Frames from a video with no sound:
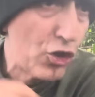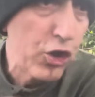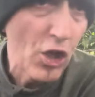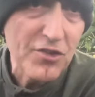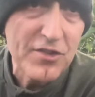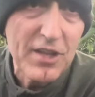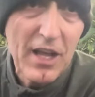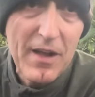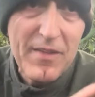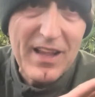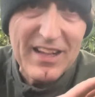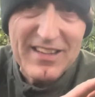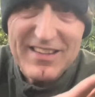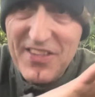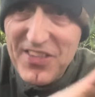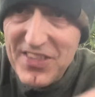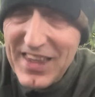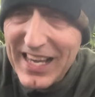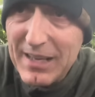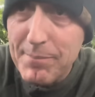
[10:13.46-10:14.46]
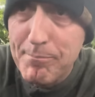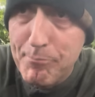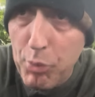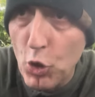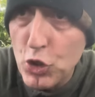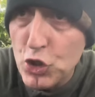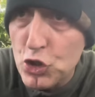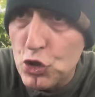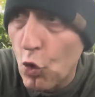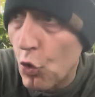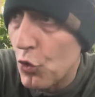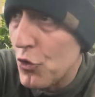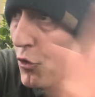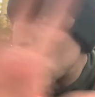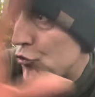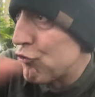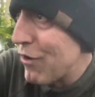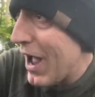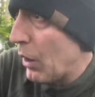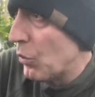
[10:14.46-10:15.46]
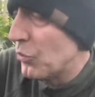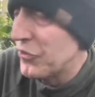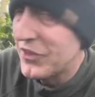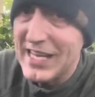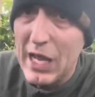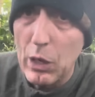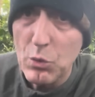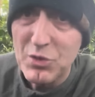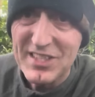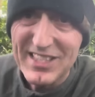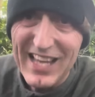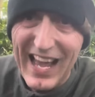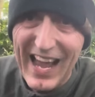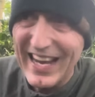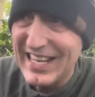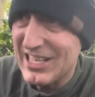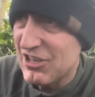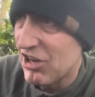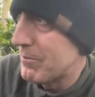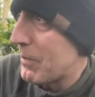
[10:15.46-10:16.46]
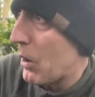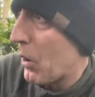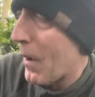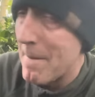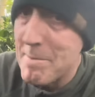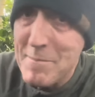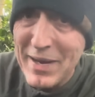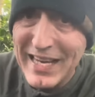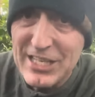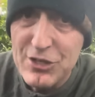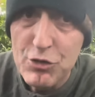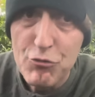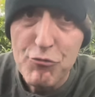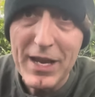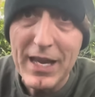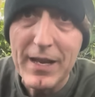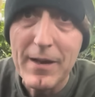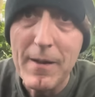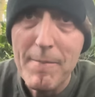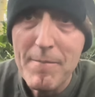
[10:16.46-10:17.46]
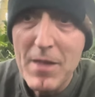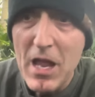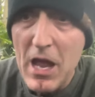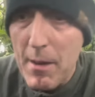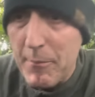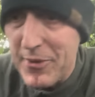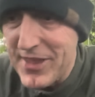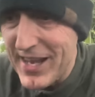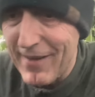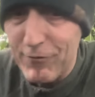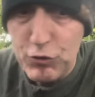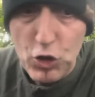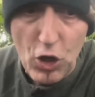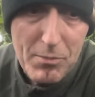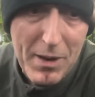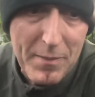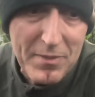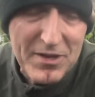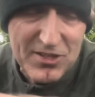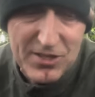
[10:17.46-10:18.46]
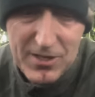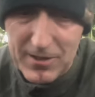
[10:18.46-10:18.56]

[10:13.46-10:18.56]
lots of thick bush going around the outside to about a metre in. But then I've got maybe